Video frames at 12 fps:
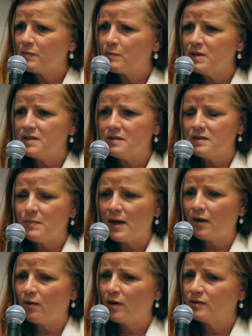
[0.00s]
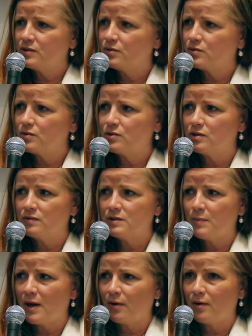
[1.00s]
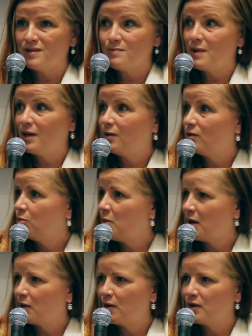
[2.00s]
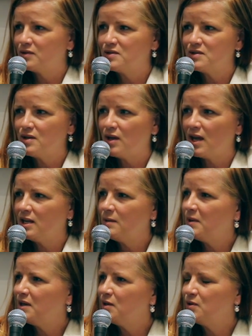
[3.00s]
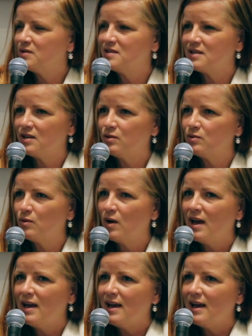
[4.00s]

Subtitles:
business backgrounds, social service backgrounds, medical backgrounds, anybody who